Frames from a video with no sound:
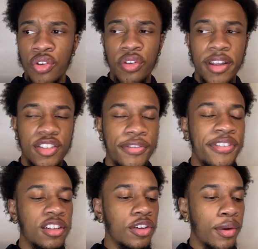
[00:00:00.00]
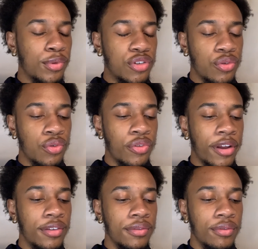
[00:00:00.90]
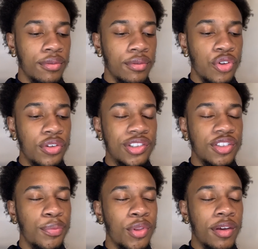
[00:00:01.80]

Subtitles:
that's a filler episode, right? You can just skip that.